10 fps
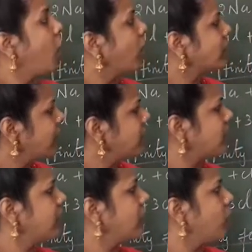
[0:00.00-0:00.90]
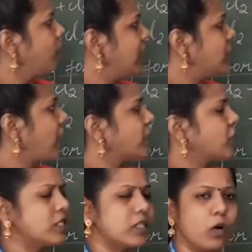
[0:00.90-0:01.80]
Oxidizing nalo bleaching
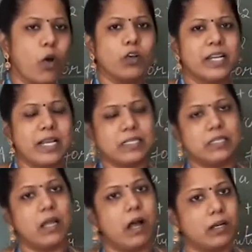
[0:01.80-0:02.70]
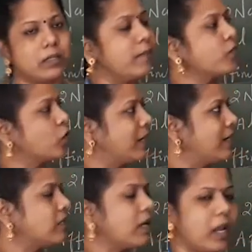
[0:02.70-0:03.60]
actions nalo oxidizing da agudhu, so
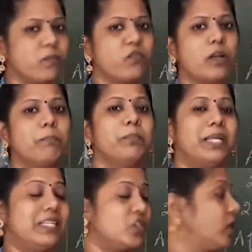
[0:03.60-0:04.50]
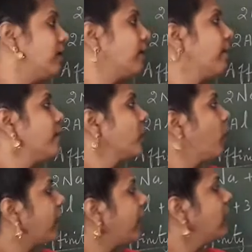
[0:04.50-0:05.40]
that is a name for bleaching.
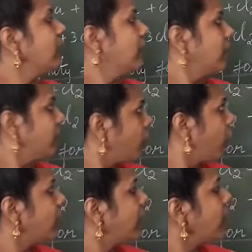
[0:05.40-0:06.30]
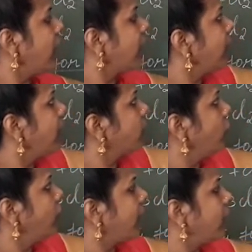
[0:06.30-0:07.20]
Okay, for that again I am
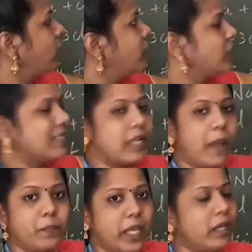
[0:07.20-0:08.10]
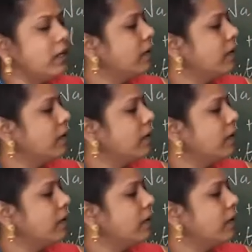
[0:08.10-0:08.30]
going to write down for the same thing.